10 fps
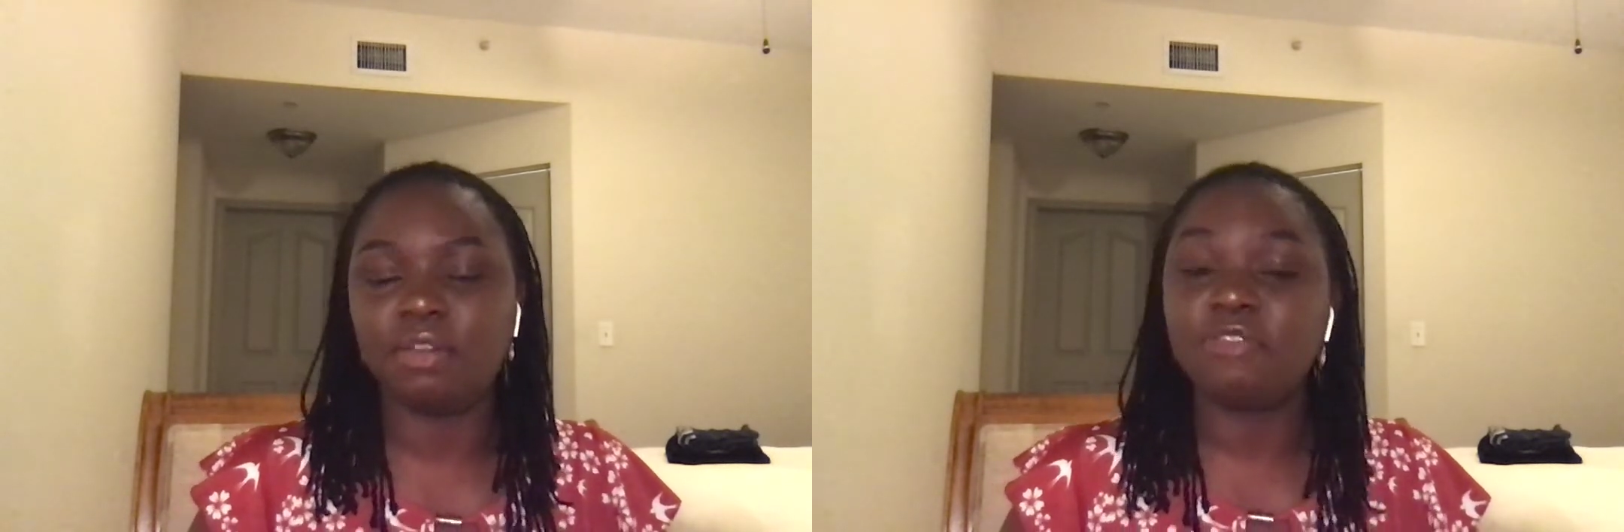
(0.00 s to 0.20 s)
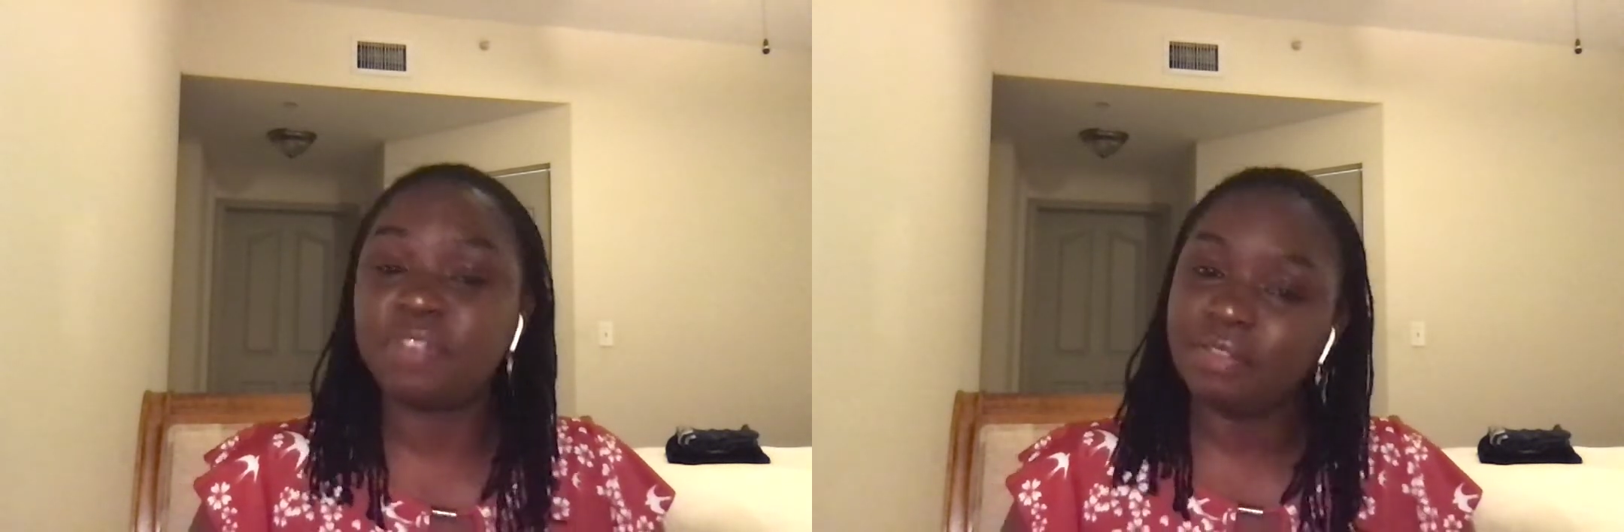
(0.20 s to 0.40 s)

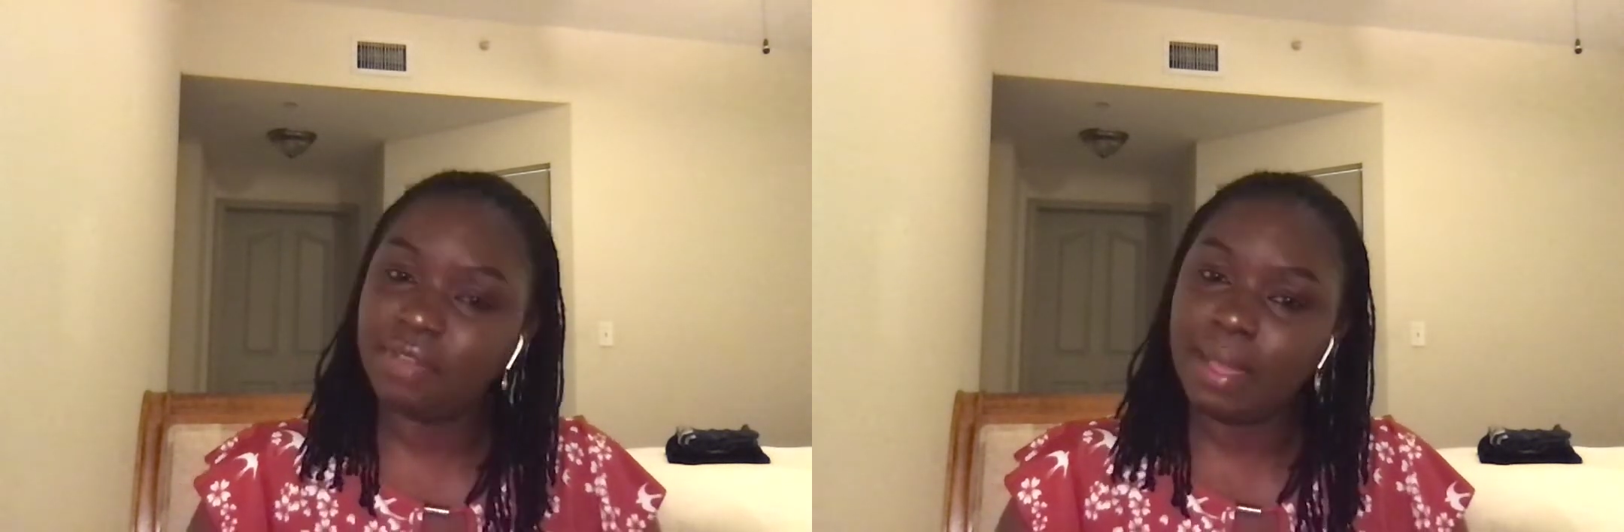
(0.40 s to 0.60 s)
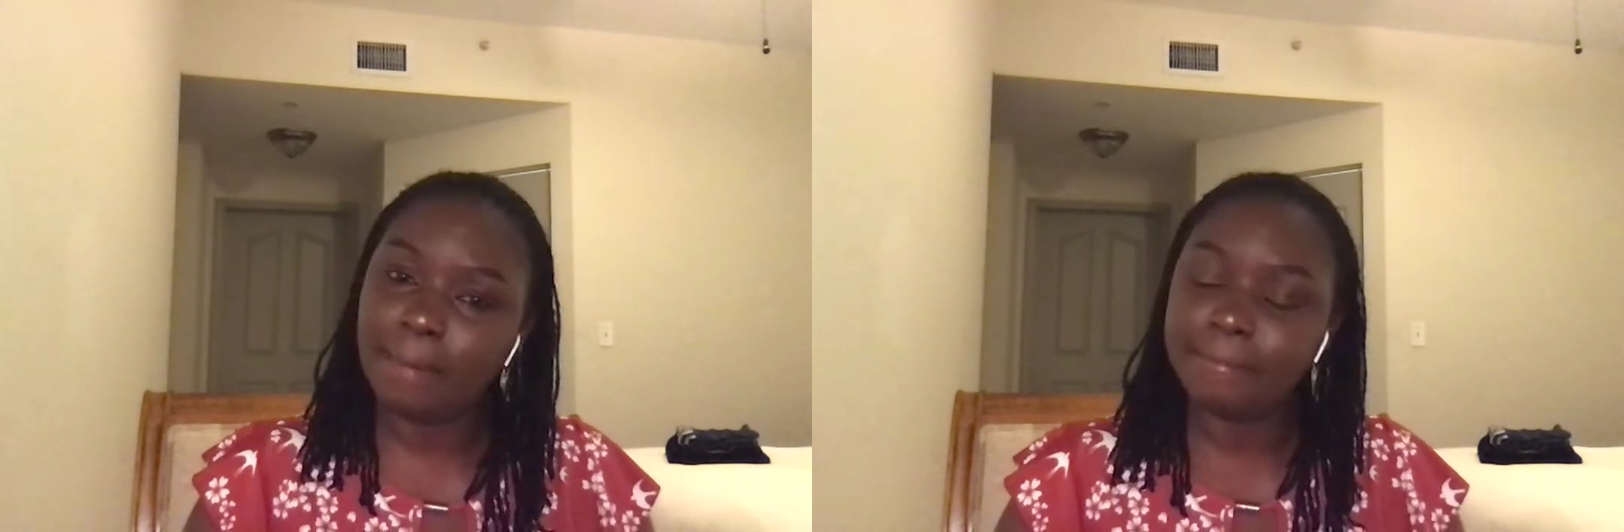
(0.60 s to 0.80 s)

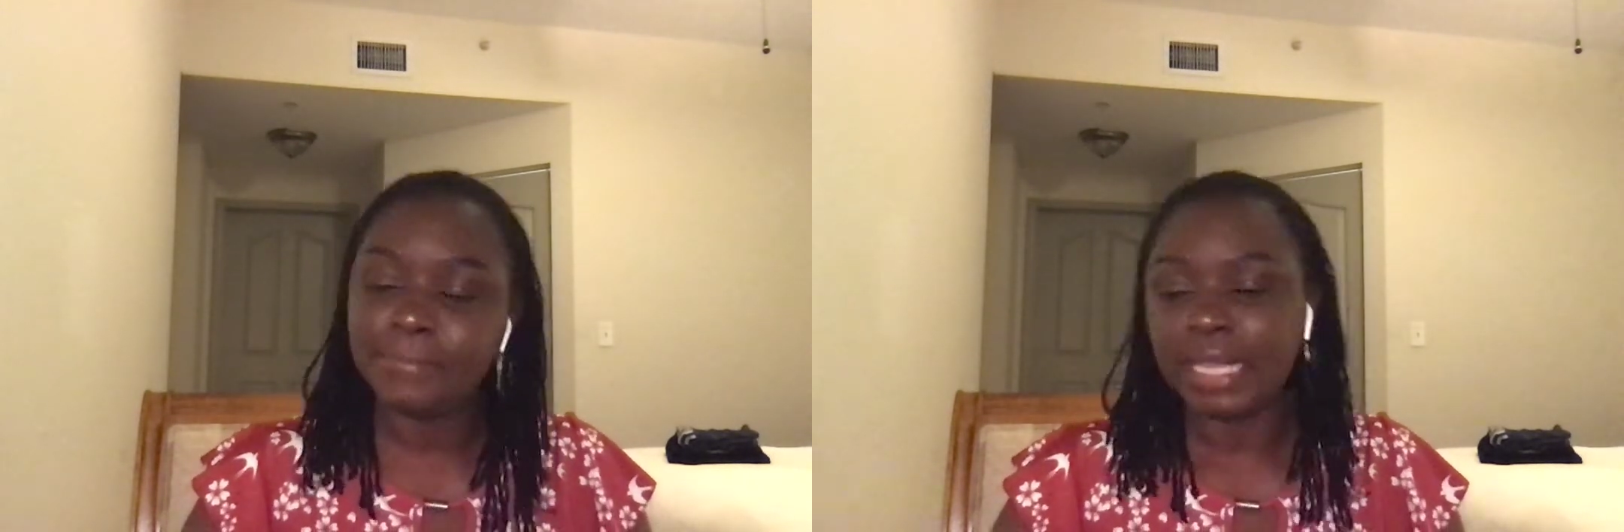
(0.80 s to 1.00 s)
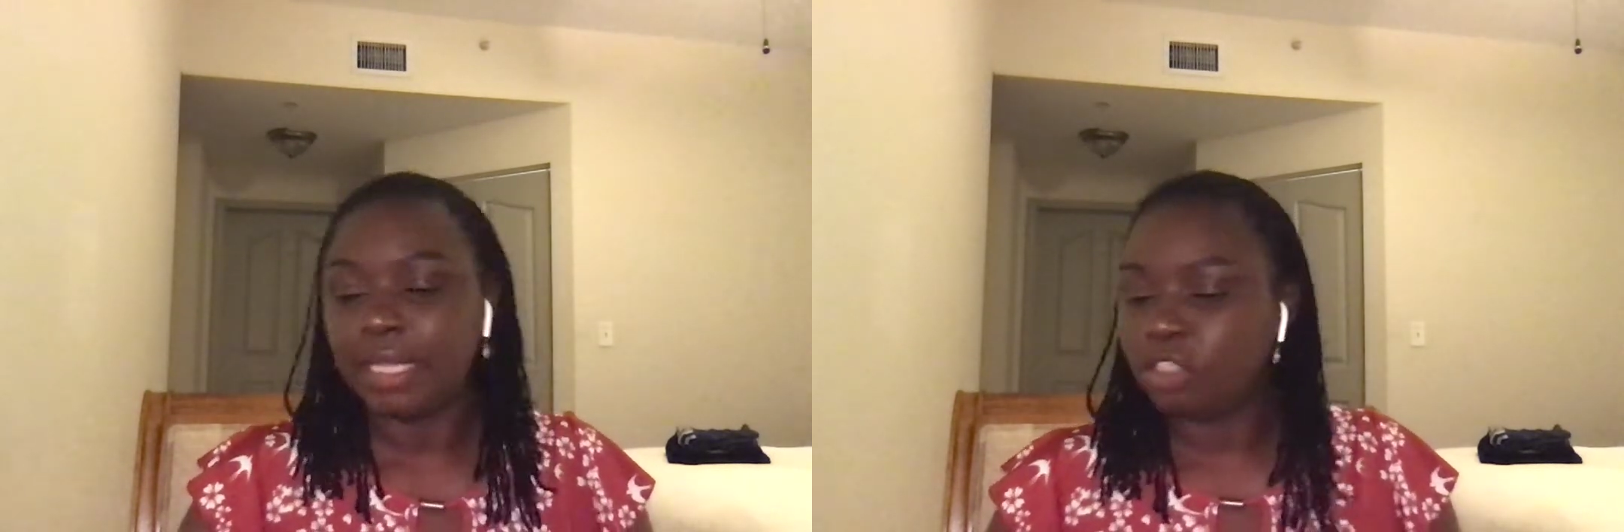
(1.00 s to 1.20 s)
fever,
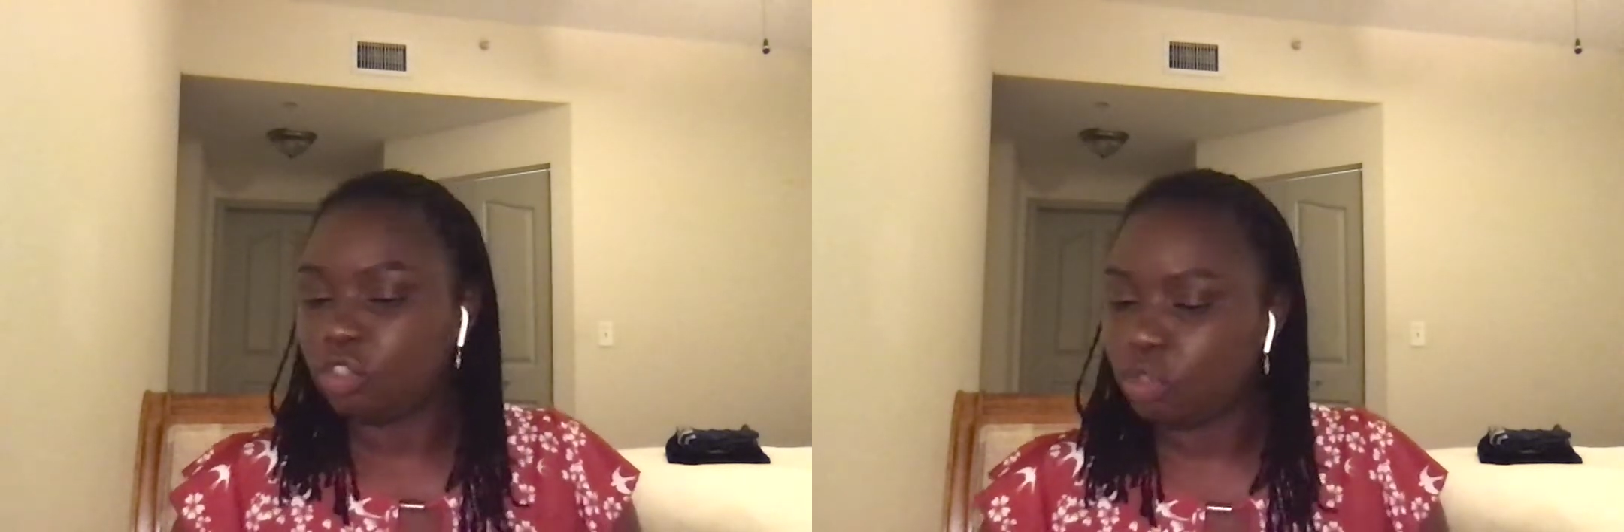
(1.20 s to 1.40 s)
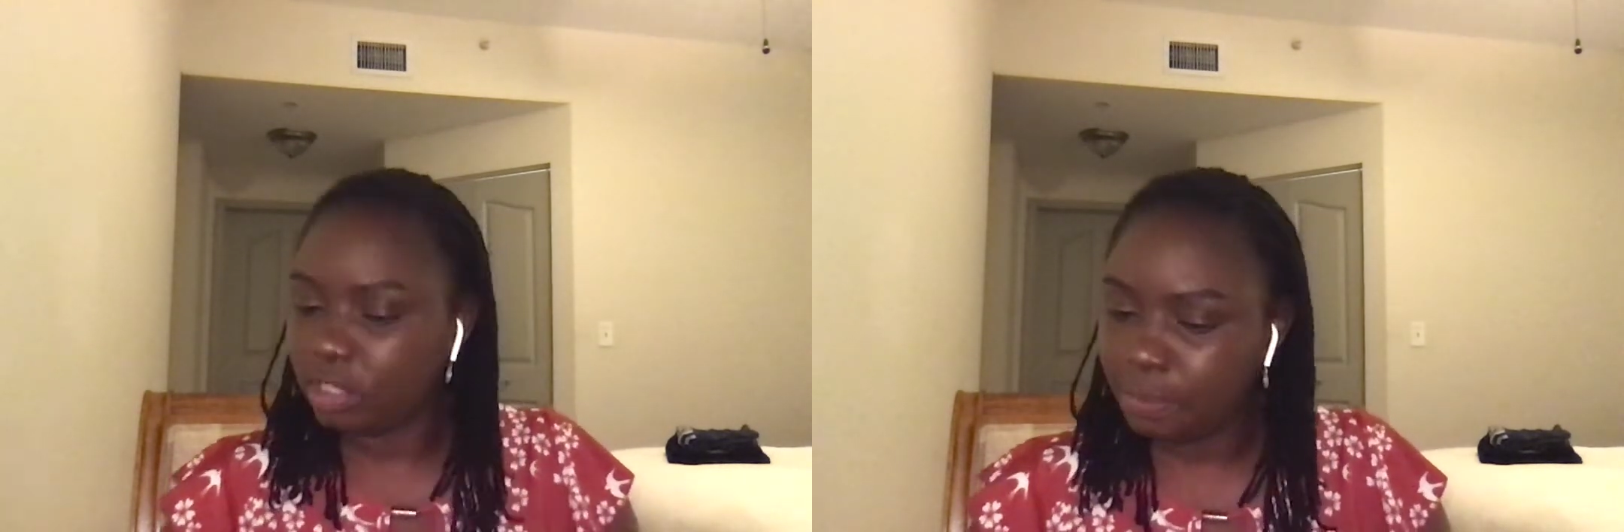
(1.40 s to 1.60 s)

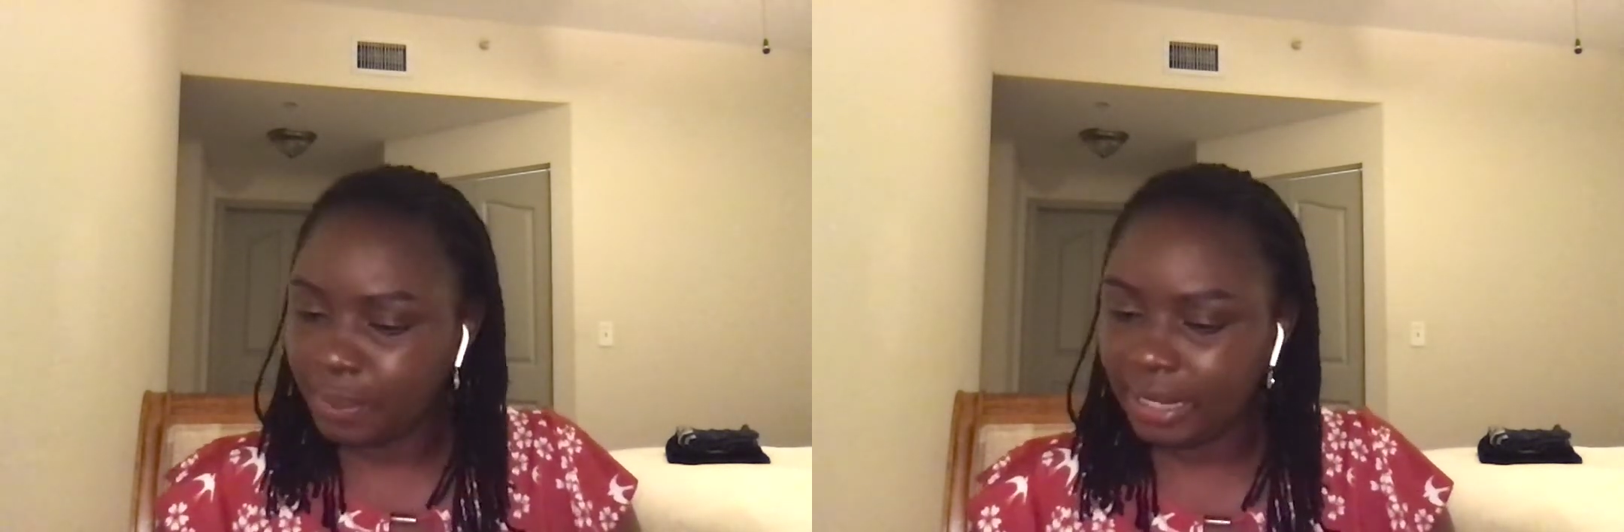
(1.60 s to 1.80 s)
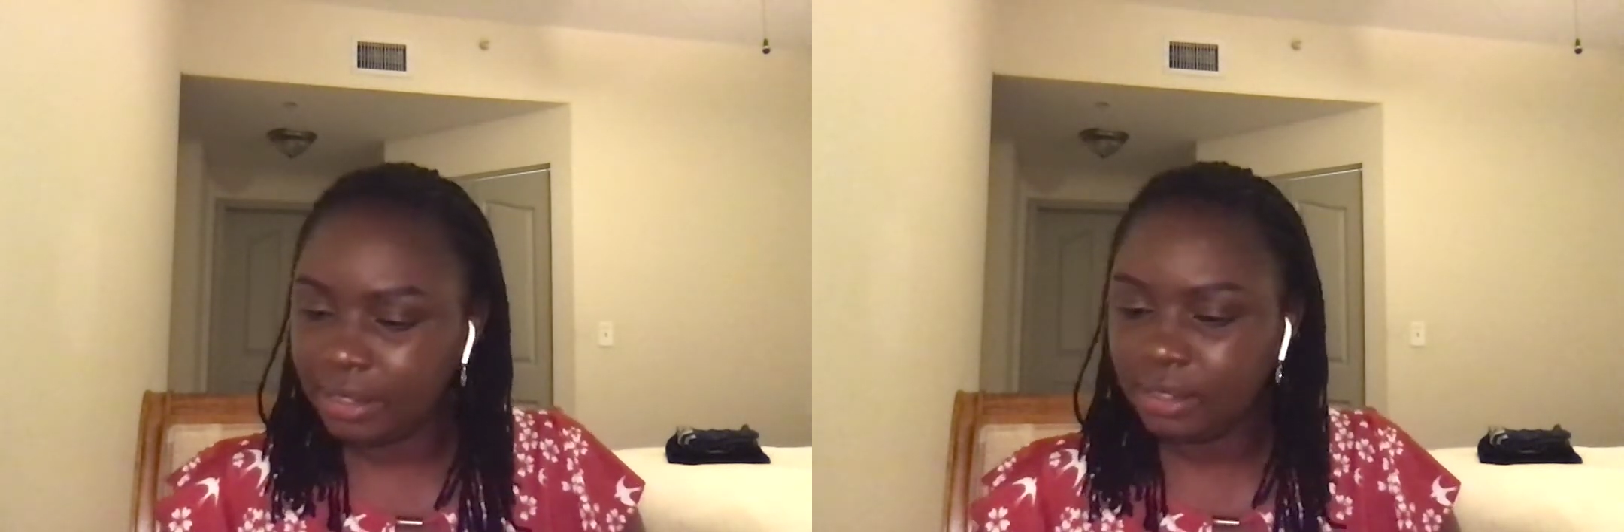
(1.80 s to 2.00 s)
joint
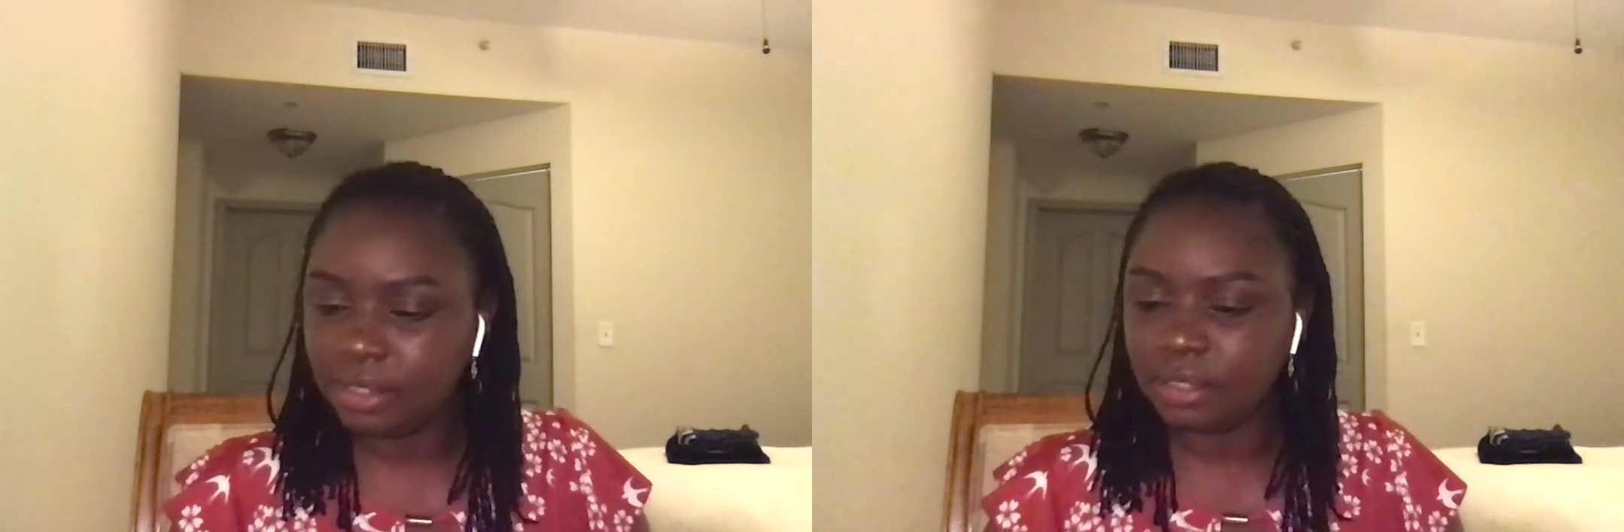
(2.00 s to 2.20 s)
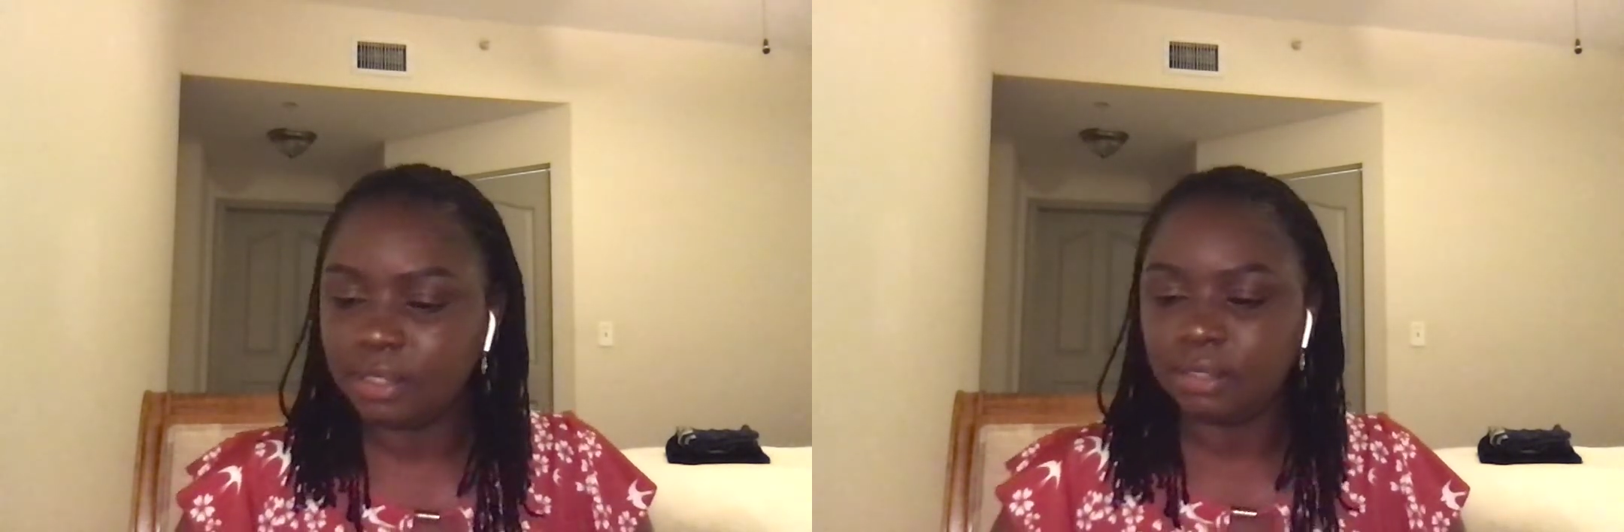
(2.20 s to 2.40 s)
pains.